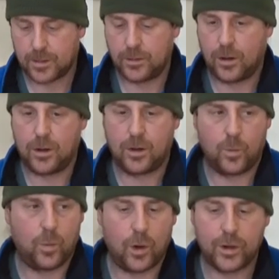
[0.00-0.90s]

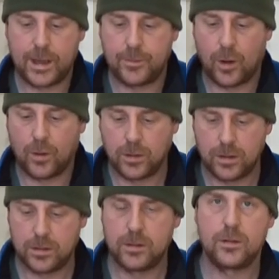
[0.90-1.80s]
your walking
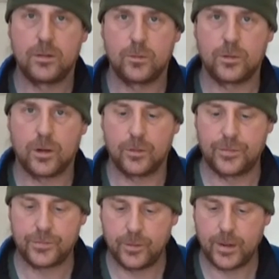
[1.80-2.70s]
pole would go
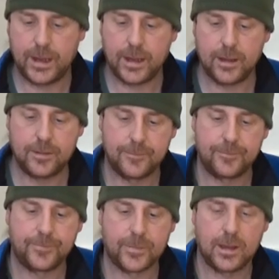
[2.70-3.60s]
through here
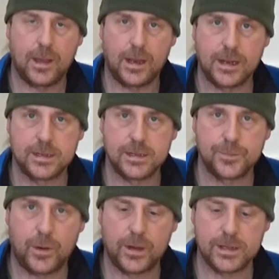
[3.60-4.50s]
and into
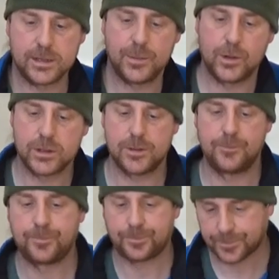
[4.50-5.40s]
this pocket at the bottom.
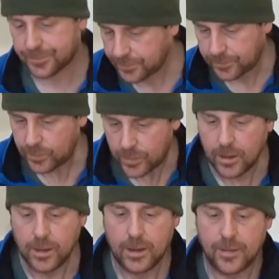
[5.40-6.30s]

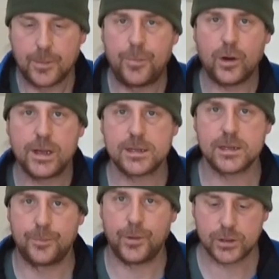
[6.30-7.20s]
The pockets
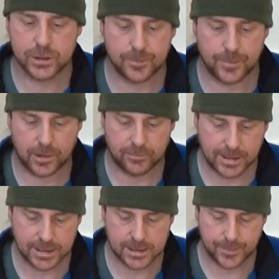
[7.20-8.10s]
at the bottom are
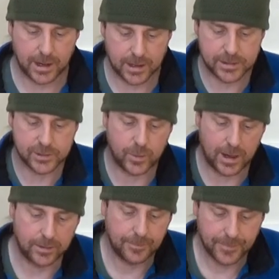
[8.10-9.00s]
really smart as
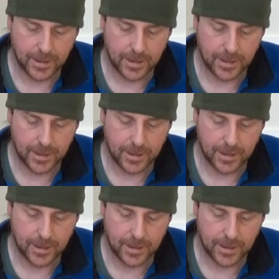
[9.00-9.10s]
well.